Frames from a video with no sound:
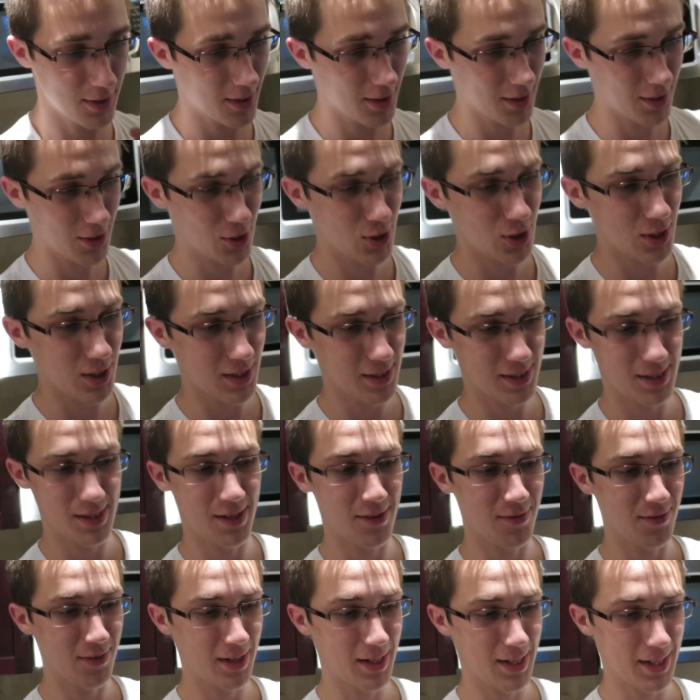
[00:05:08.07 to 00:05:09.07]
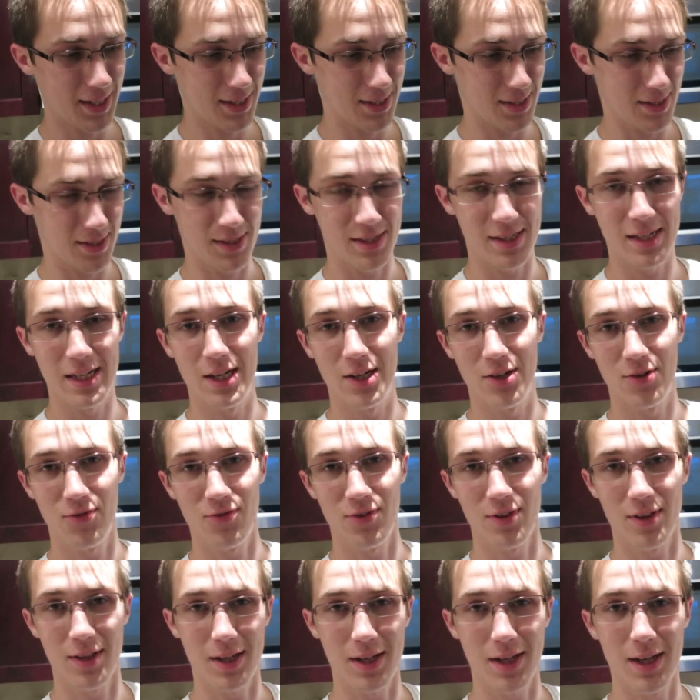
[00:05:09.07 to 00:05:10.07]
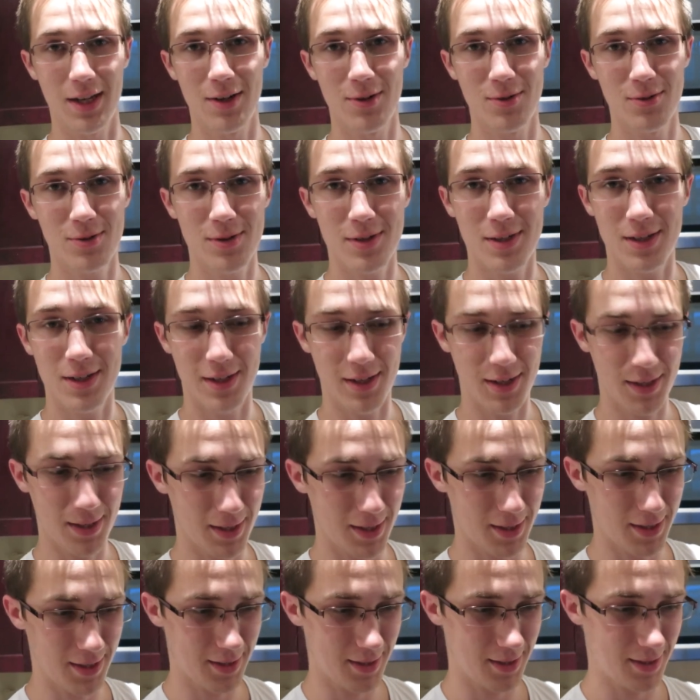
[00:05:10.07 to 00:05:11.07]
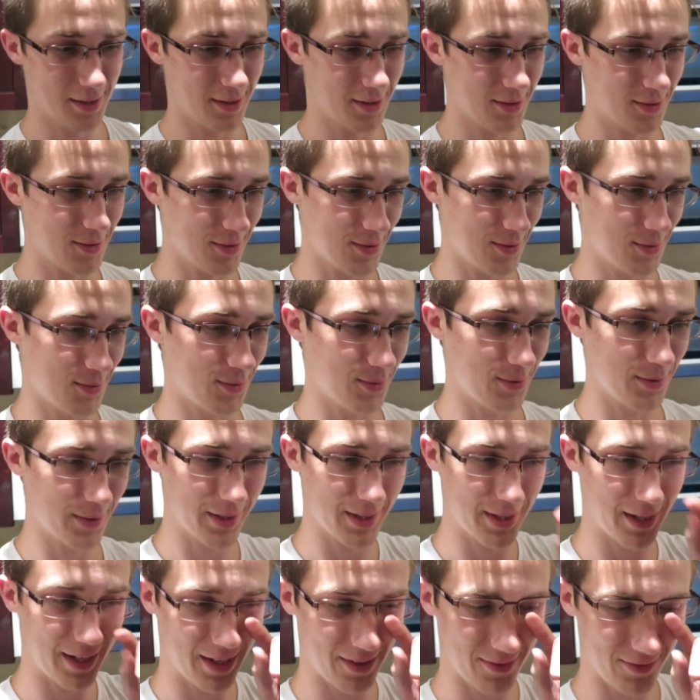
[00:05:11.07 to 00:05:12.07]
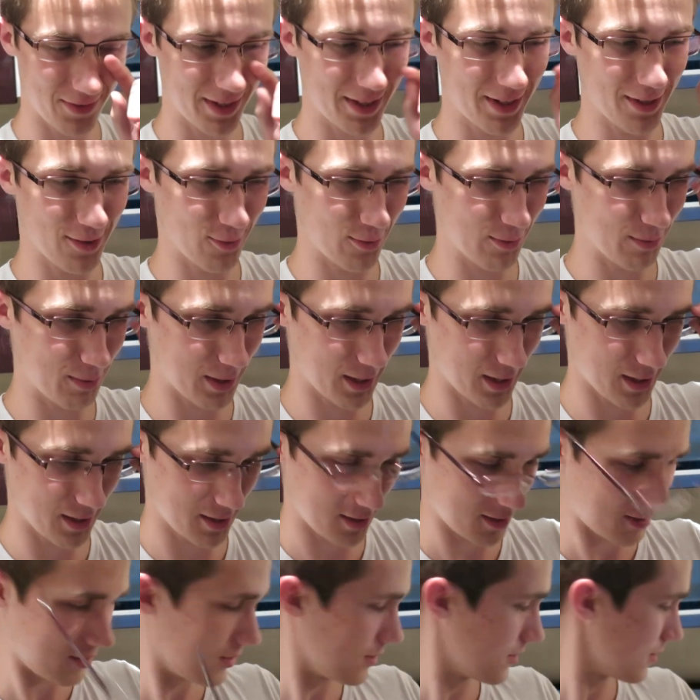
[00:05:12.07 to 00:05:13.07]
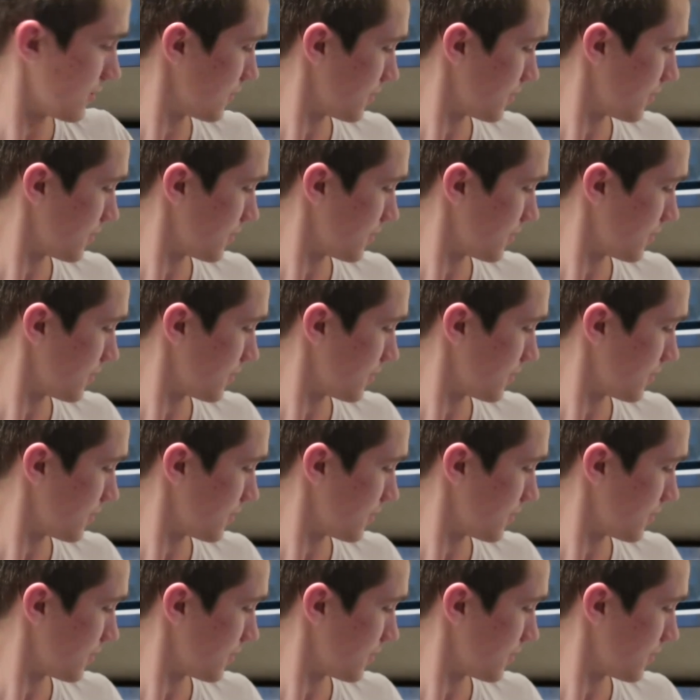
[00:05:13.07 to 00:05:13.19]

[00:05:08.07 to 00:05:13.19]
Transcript: The G7X is down for the count, and we're going to have to get it replaced.